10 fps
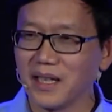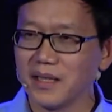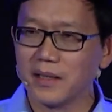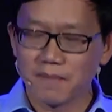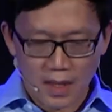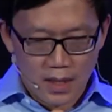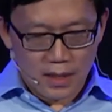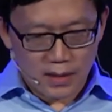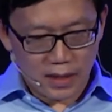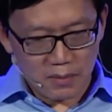And it
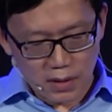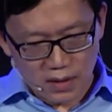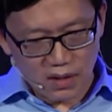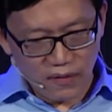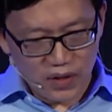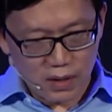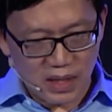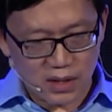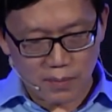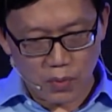seems the difference is
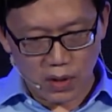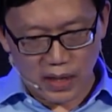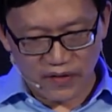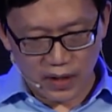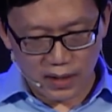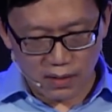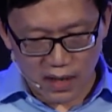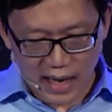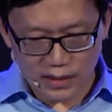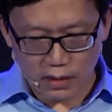much smaller. I think there are
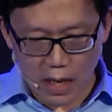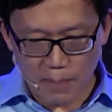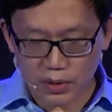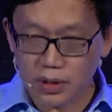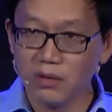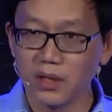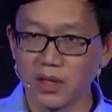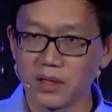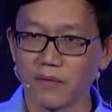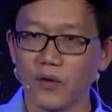lots of
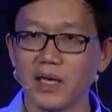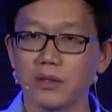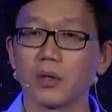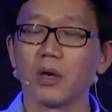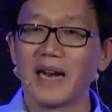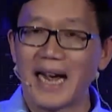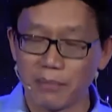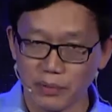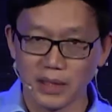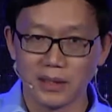opportunities for us to
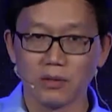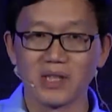collaborate, to